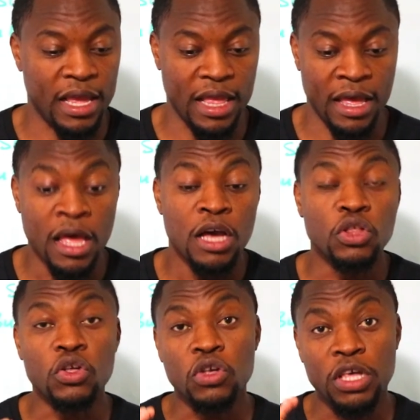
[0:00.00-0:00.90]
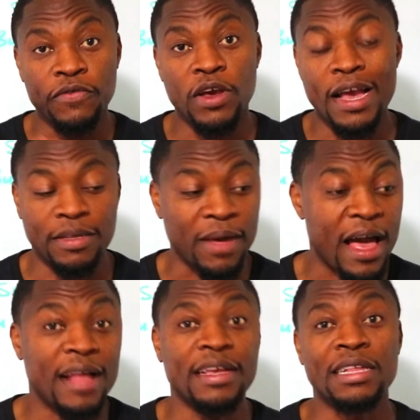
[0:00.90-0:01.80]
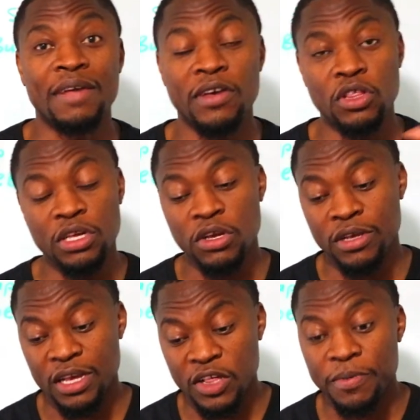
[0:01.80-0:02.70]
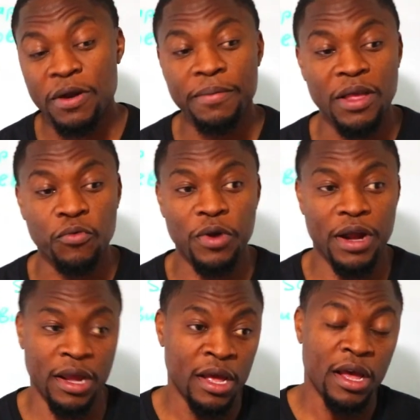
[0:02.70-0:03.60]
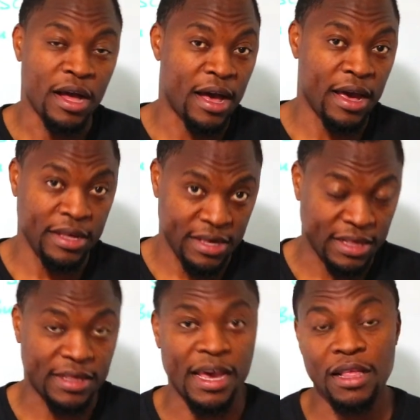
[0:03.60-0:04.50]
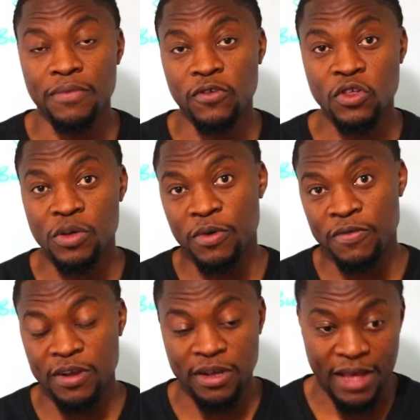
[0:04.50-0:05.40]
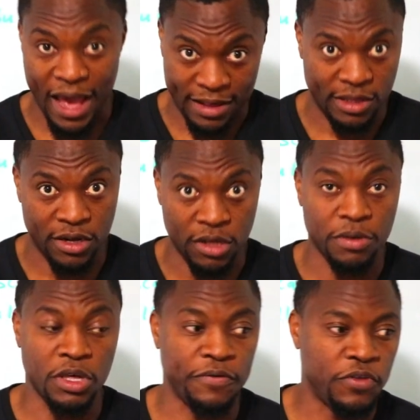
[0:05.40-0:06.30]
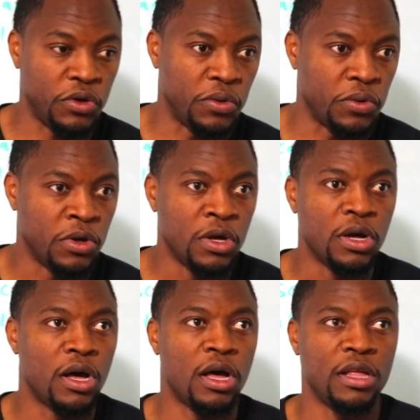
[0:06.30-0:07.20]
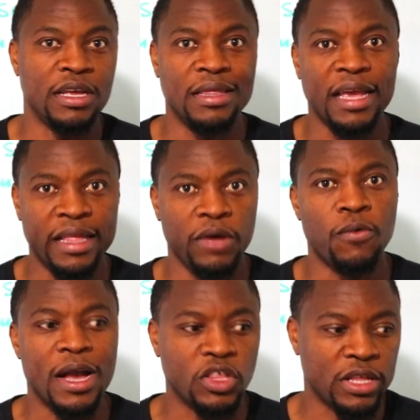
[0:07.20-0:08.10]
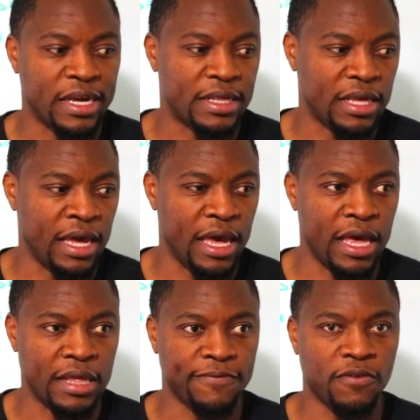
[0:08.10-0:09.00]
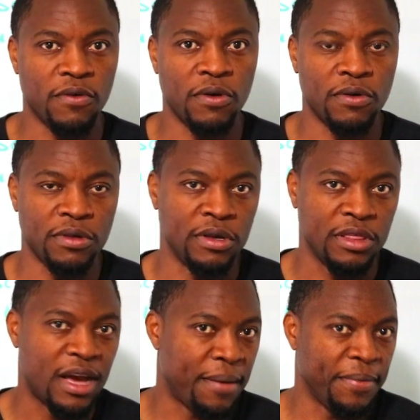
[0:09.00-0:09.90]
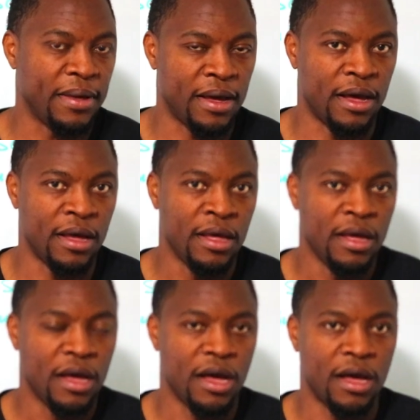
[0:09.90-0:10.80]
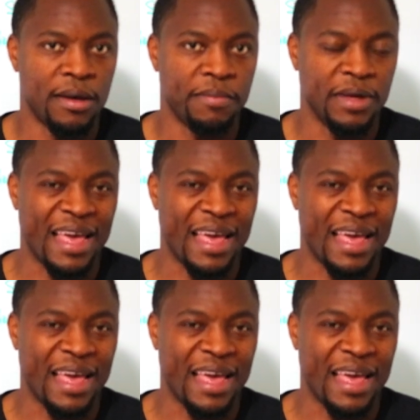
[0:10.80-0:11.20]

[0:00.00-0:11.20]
And uh, just to give you guys some context, I've actually done an experiment where I did sign up for some of the guys that give you uh, the daily watch list and for the top uh, uh,